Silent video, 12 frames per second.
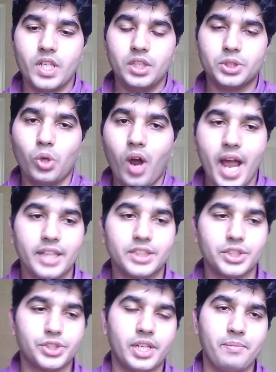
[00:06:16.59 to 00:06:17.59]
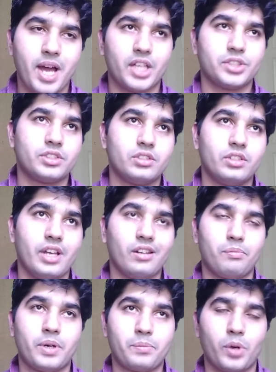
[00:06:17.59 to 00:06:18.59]
So I essentially manage
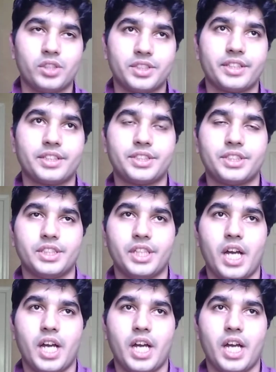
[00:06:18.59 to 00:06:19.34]
development projects